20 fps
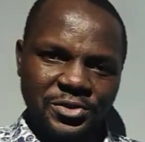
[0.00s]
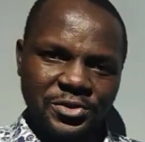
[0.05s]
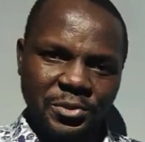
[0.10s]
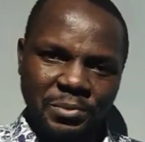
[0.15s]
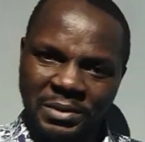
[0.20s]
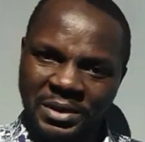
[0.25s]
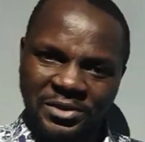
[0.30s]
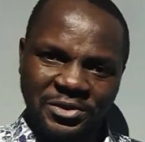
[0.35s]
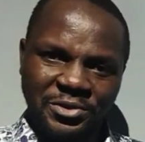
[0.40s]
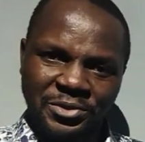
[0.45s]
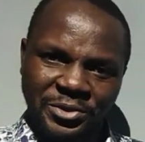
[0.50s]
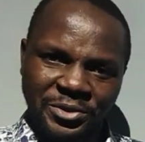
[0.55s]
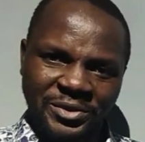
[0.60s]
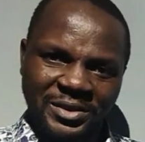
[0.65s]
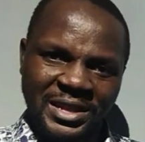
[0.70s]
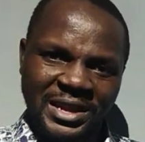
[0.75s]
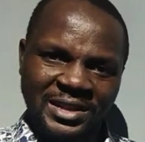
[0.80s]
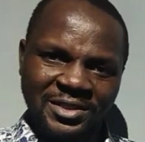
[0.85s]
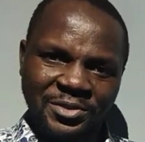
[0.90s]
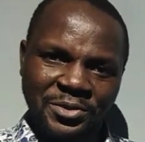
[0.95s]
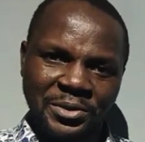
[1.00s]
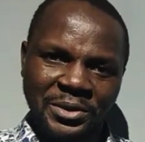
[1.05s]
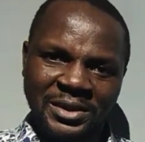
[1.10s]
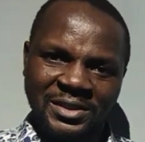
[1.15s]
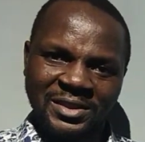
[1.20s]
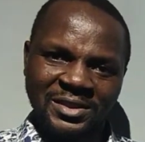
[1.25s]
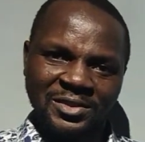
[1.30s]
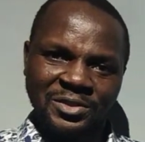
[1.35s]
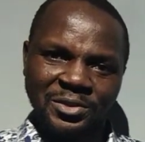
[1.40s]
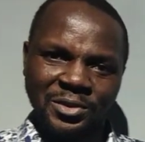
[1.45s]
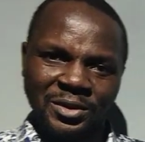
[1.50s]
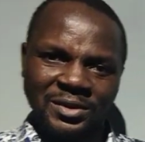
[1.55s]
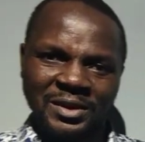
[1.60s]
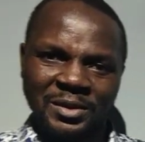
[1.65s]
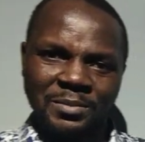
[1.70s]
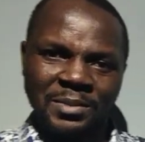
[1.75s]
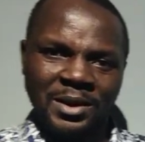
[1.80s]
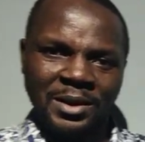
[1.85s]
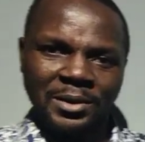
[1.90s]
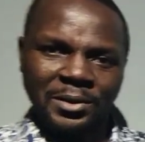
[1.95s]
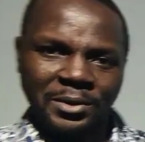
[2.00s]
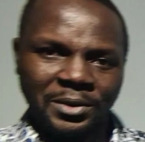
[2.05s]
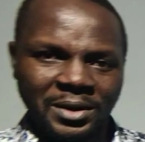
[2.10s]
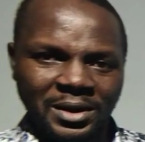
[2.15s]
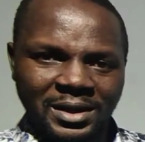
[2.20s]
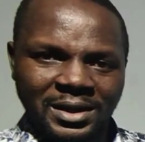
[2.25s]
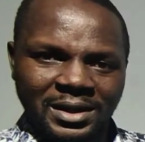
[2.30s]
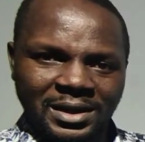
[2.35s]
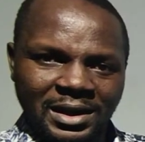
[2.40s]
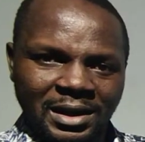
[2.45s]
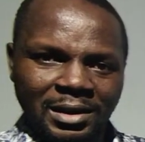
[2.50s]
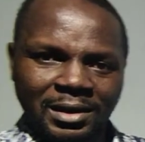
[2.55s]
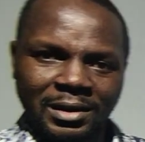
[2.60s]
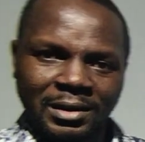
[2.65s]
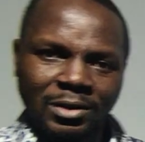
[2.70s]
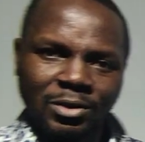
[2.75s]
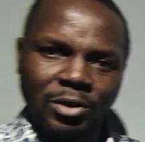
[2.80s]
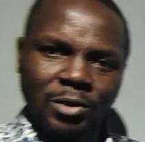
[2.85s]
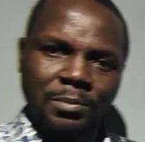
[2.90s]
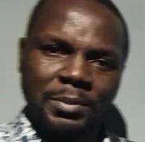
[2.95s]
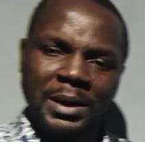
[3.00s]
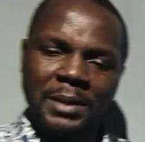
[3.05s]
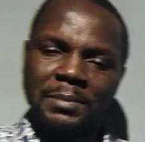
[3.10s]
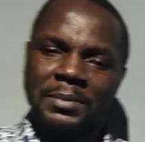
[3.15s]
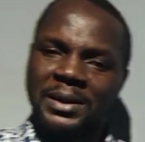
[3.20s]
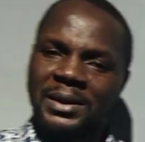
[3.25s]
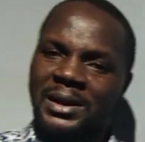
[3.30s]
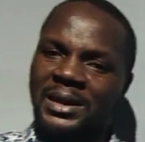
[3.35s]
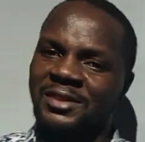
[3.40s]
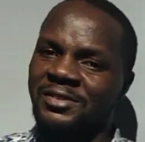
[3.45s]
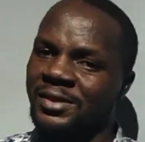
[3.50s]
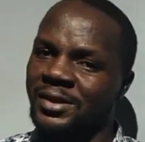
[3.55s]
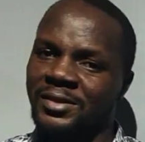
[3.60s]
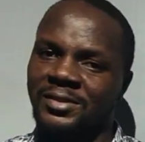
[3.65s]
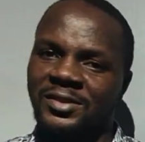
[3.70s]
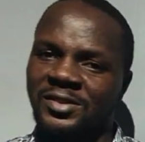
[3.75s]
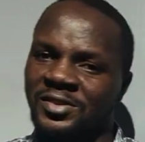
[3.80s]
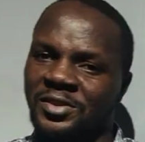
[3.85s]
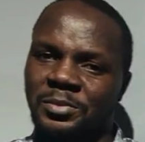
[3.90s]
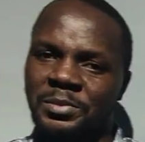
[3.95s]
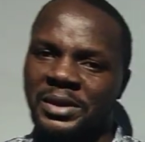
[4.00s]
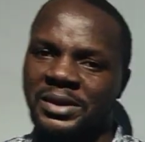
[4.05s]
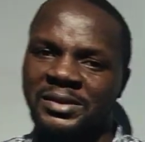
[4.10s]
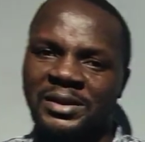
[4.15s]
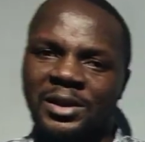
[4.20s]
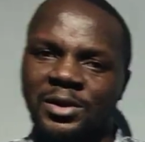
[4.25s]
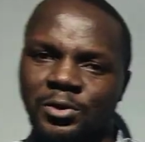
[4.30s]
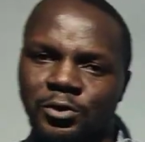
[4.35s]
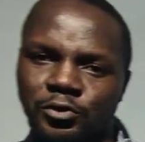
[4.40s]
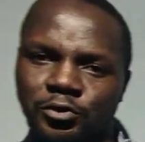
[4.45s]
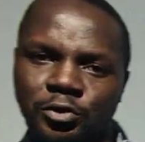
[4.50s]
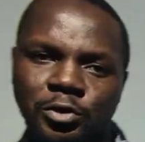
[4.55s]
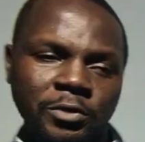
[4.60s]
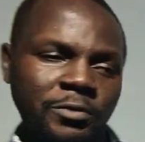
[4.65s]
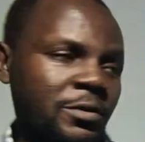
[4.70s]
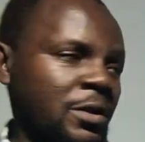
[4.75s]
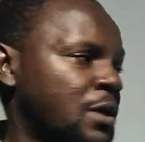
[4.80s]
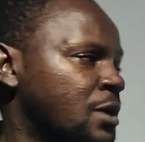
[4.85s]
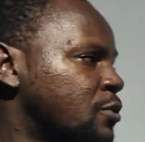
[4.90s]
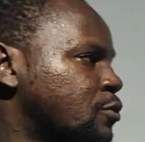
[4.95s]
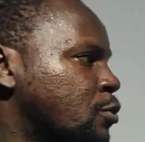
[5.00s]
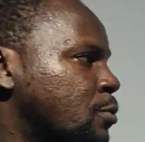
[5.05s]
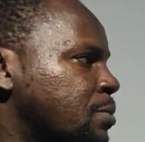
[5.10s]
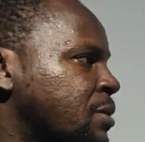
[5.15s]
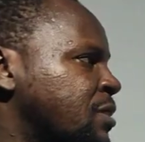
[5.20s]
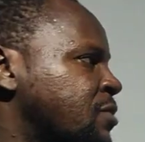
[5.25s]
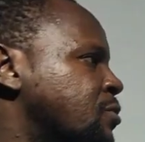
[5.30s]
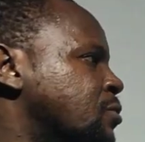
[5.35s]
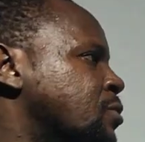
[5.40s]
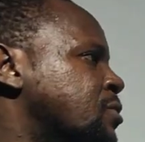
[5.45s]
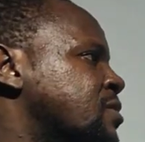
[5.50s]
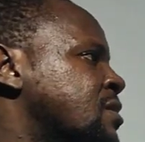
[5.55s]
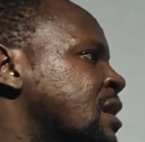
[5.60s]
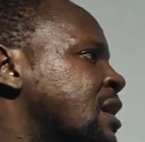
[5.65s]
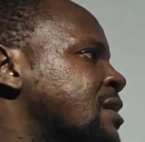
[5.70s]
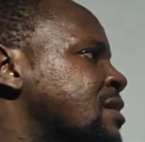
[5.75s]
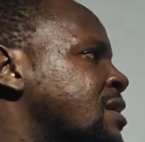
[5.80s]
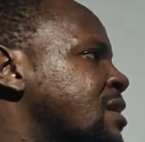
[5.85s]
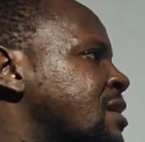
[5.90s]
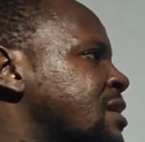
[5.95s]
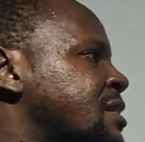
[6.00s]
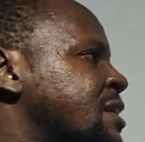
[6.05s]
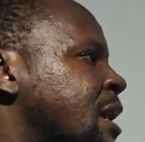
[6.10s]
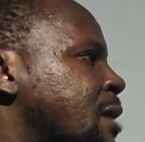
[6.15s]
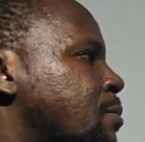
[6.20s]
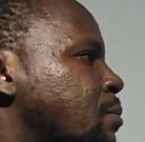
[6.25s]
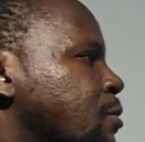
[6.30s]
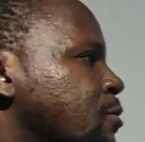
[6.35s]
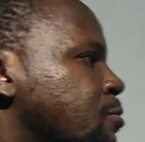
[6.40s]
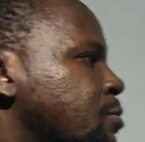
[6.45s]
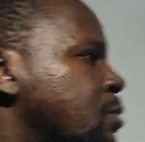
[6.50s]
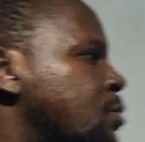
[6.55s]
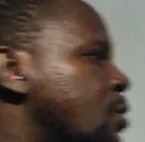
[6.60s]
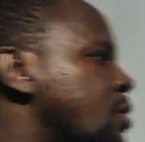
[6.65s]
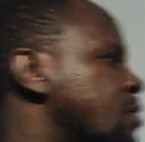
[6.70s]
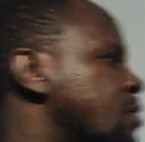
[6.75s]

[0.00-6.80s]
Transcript: So please note that. So it is not about copper being a transition metal or stuff. So please note that there must be